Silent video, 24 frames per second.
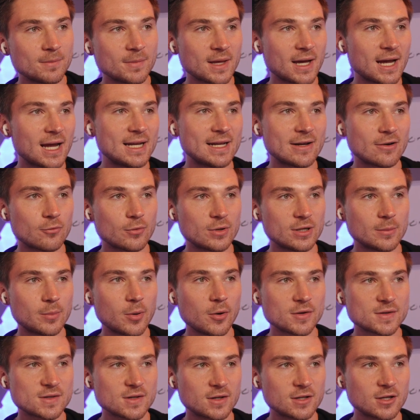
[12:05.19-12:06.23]
I had never written a
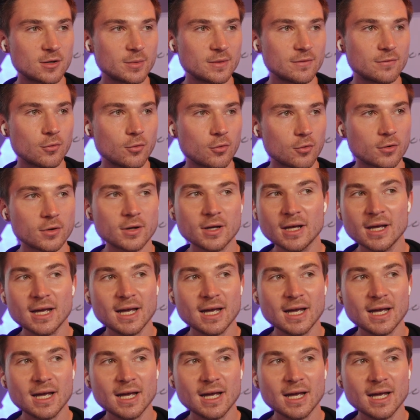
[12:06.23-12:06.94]
post on here before.